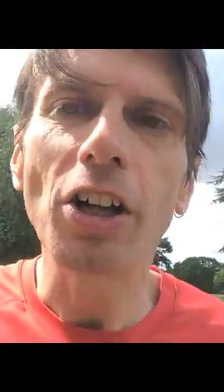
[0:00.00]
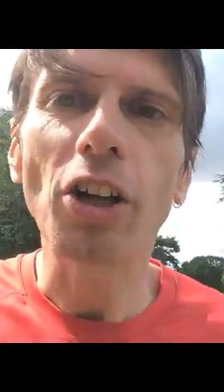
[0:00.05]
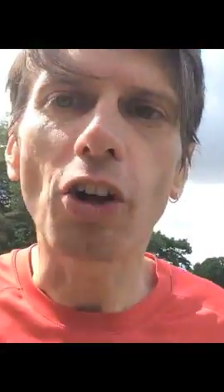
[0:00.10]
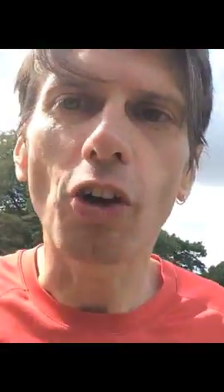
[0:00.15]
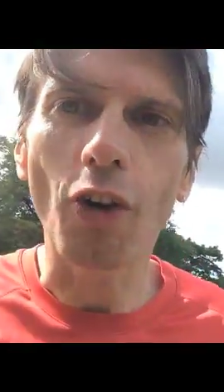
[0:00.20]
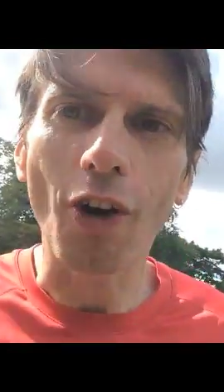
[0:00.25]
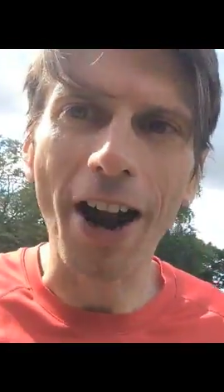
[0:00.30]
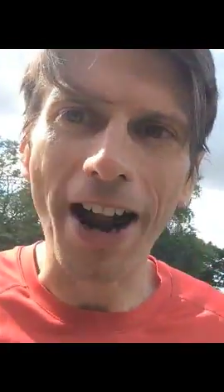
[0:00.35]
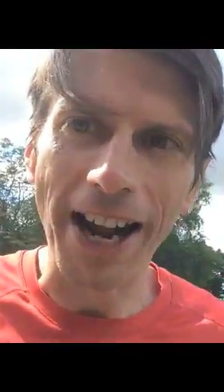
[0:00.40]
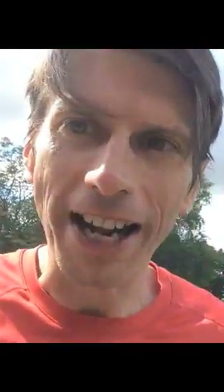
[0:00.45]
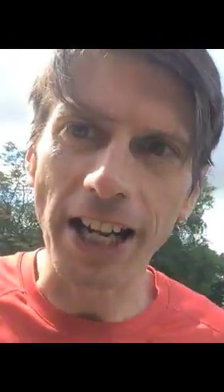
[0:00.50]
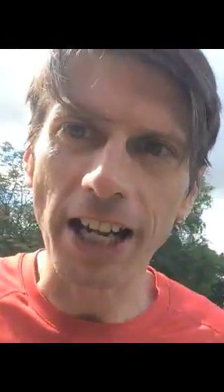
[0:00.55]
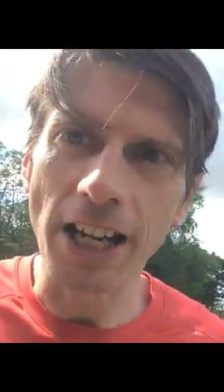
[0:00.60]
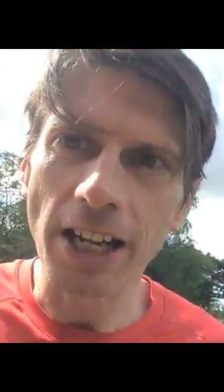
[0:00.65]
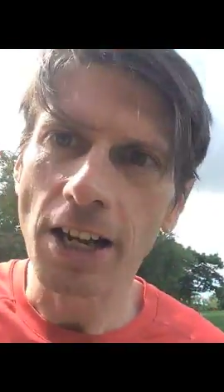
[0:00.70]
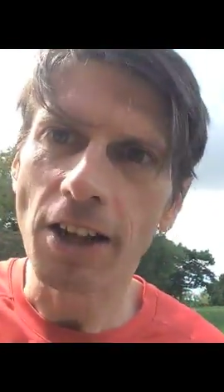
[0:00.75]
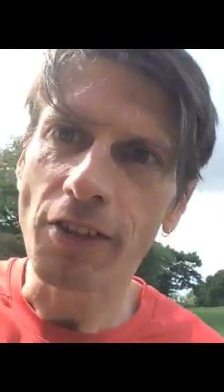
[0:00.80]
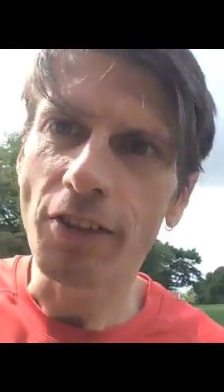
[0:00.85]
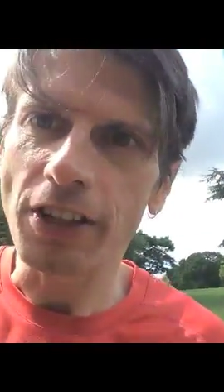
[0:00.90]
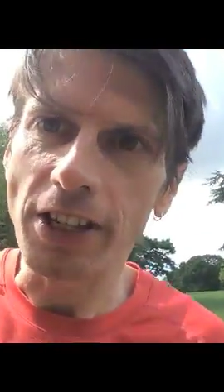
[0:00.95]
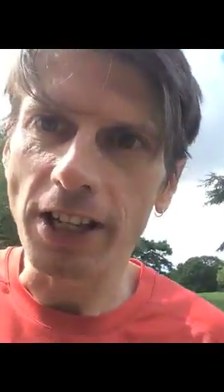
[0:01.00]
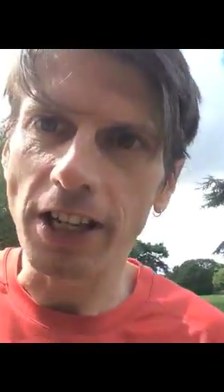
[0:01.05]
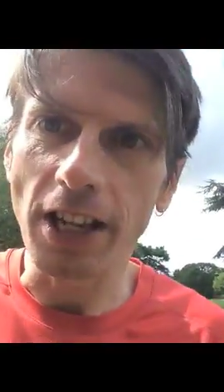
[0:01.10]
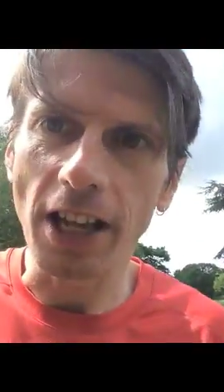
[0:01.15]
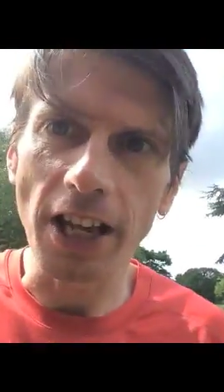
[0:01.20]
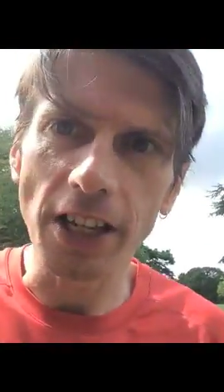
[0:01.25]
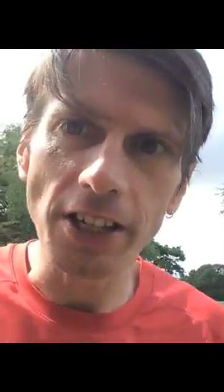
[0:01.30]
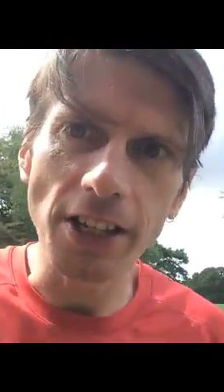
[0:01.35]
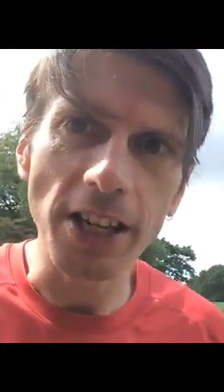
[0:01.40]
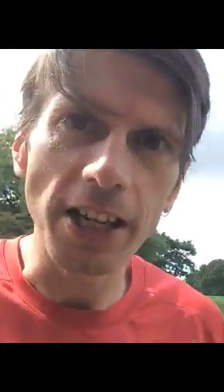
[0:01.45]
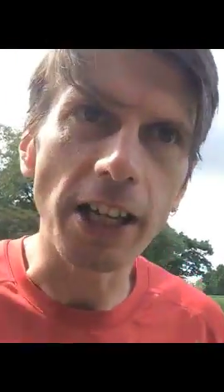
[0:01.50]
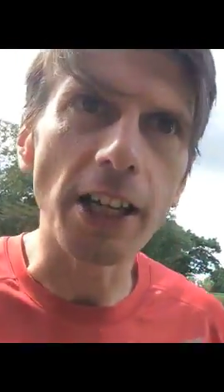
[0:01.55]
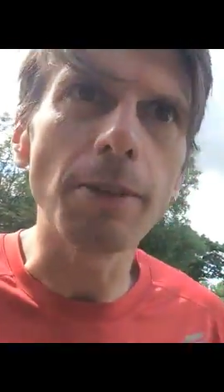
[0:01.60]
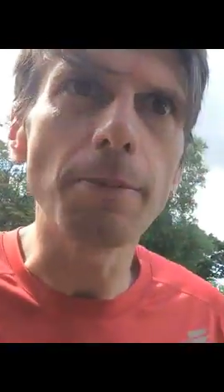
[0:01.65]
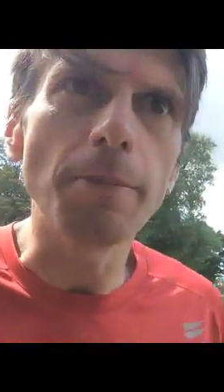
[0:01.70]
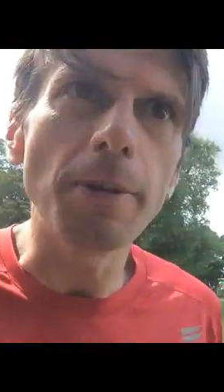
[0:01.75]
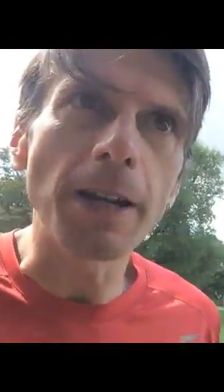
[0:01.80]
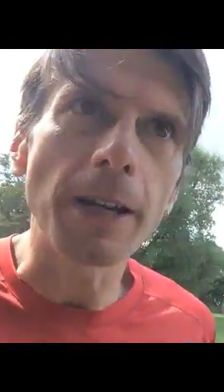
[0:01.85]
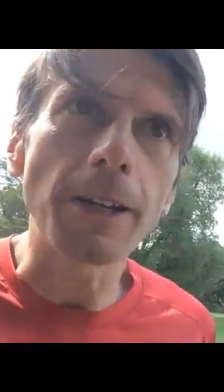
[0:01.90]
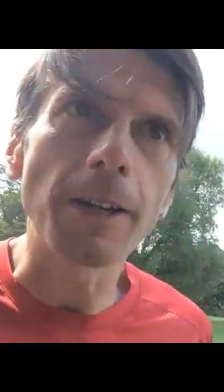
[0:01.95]
crack the
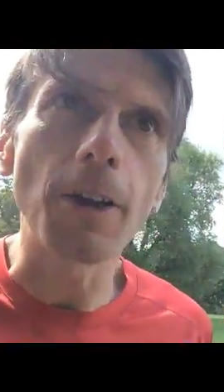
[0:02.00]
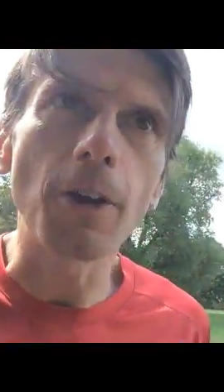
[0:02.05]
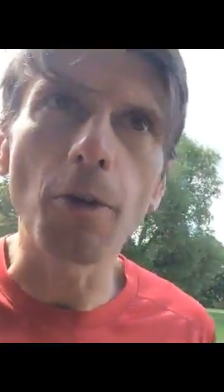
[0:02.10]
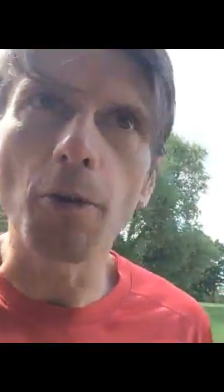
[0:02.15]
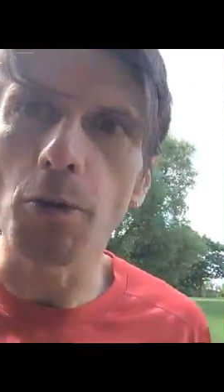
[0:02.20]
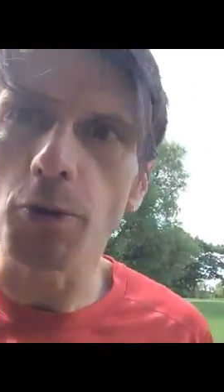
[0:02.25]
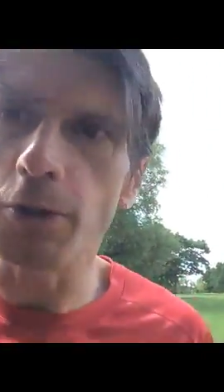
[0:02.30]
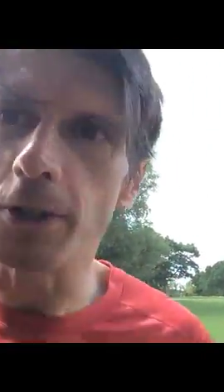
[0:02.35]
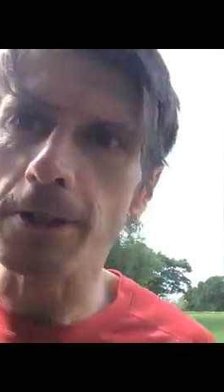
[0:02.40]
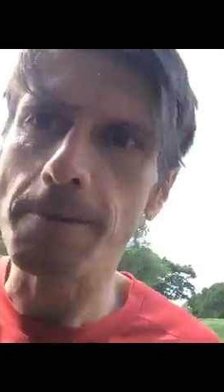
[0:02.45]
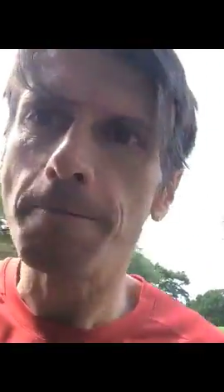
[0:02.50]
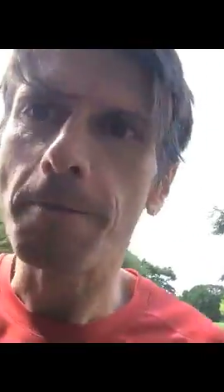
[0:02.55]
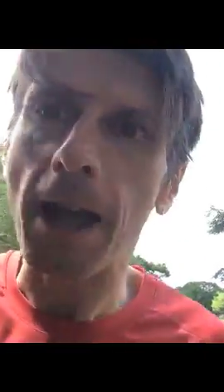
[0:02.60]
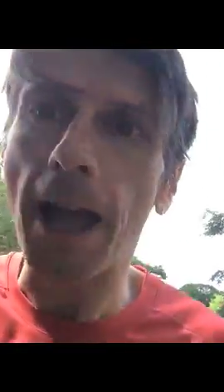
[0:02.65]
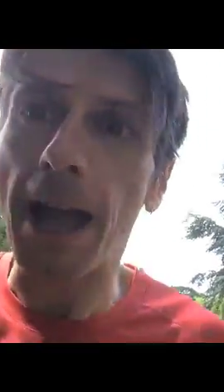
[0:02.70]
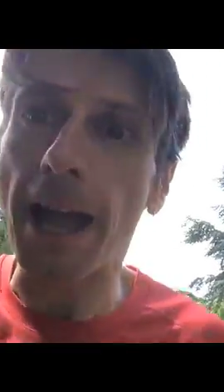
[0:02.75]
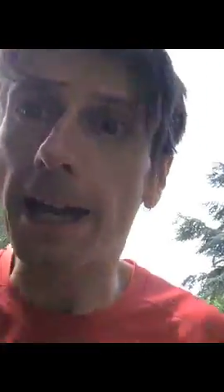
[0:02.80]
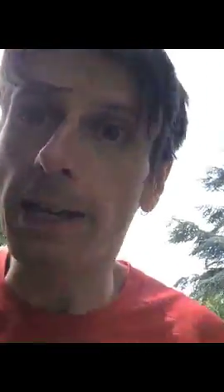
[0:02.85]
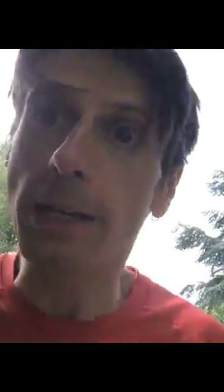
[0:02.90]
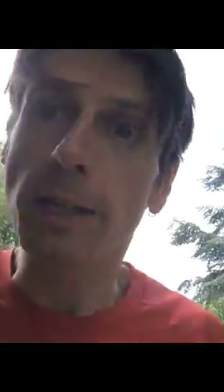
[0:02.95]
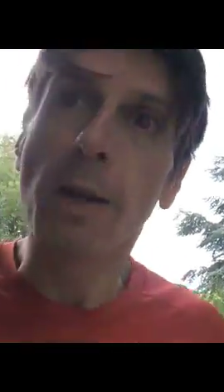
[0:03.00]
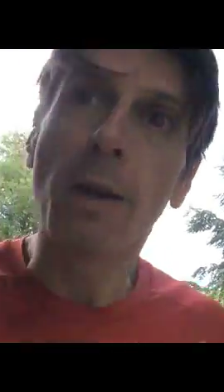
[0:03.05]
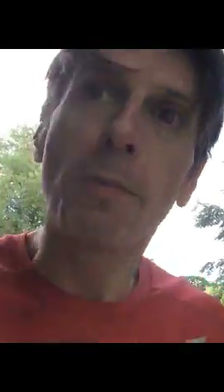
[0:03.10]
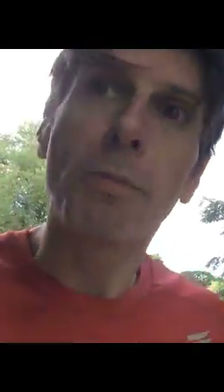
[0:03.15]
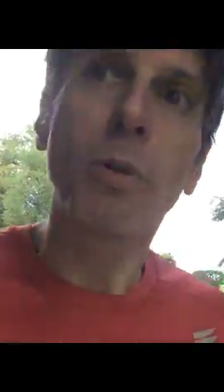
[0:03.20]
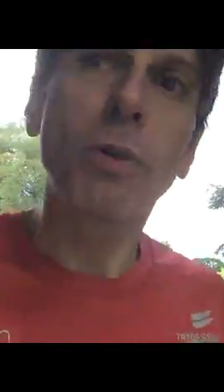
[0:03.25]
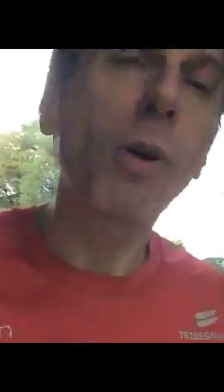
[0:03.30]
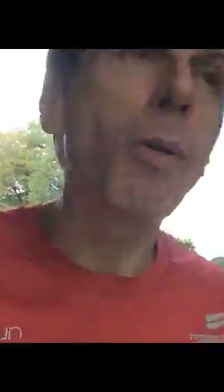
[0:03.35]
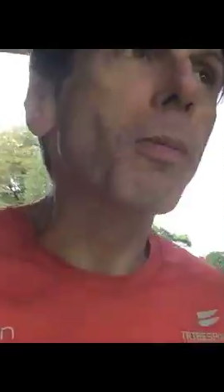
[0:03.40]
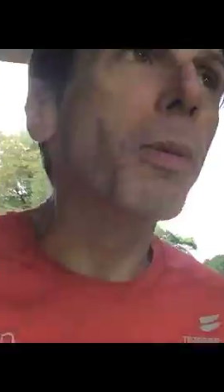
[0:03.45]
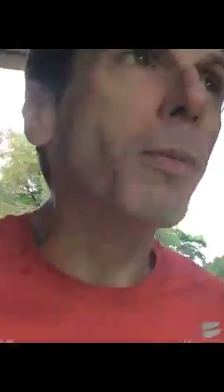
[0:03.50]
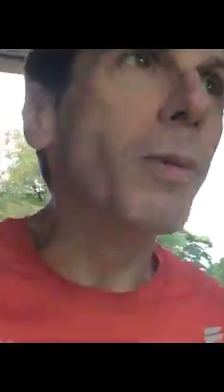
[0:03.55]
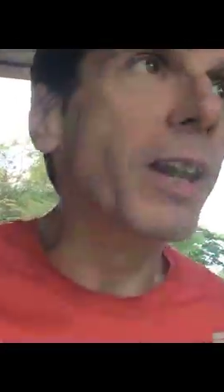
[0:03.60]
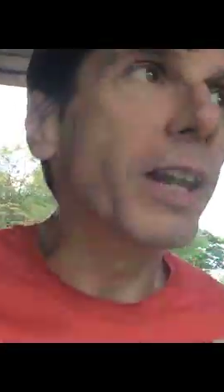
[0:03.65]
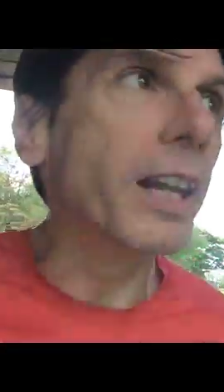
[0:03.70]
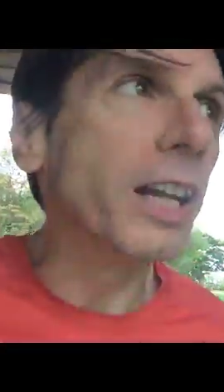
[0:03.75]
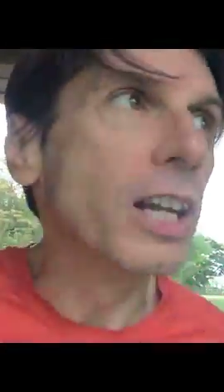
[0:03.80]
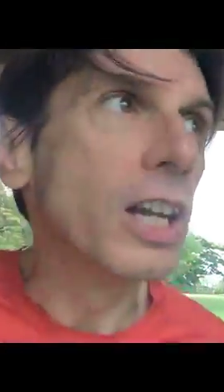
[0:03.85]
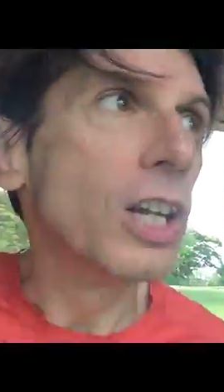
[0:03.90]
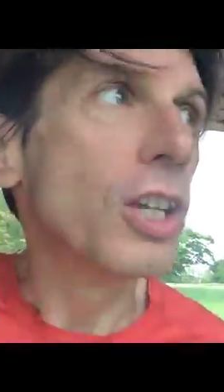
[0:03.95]
Enigma code and
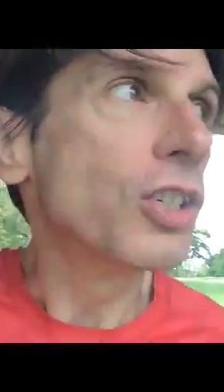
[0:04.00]
probably